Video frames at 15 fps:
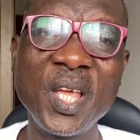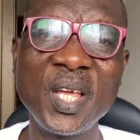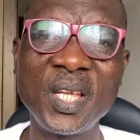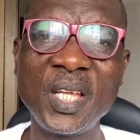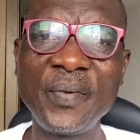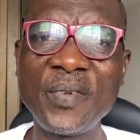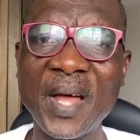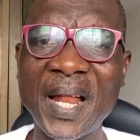
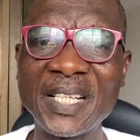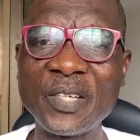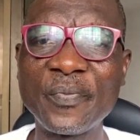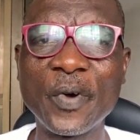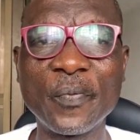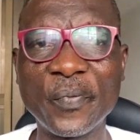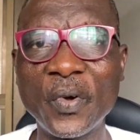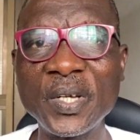If you are writing
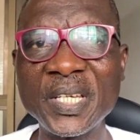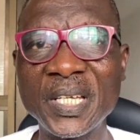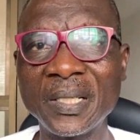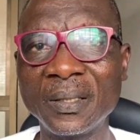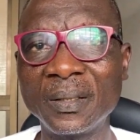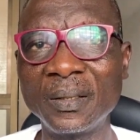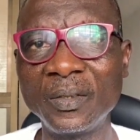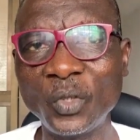for funding,
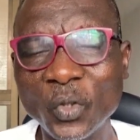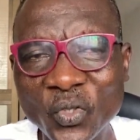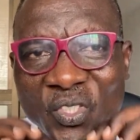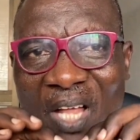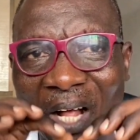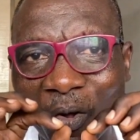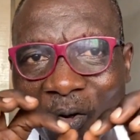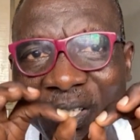use
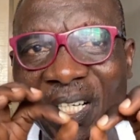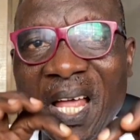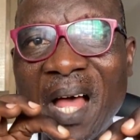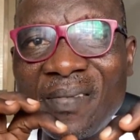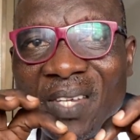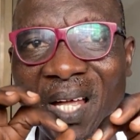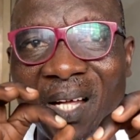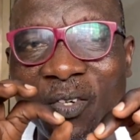
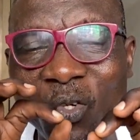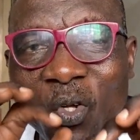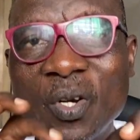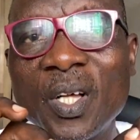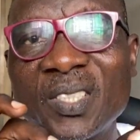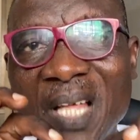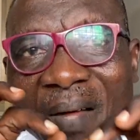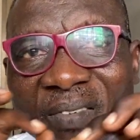
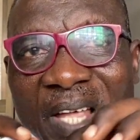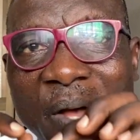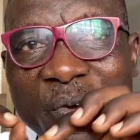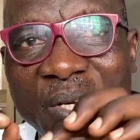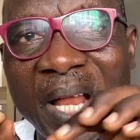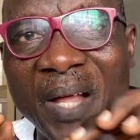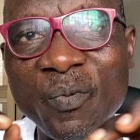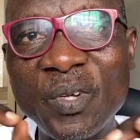donors have their own
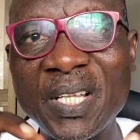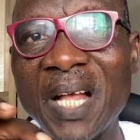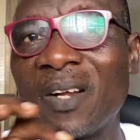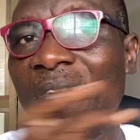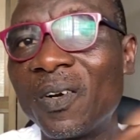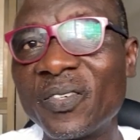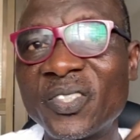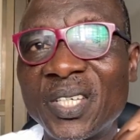language and
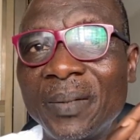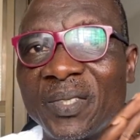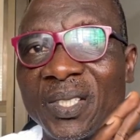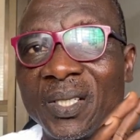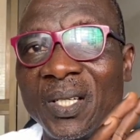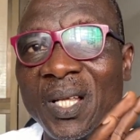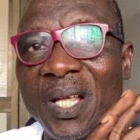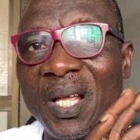concept
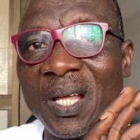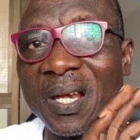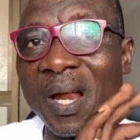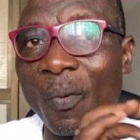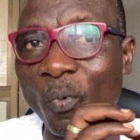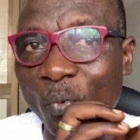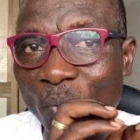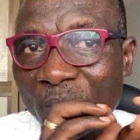that will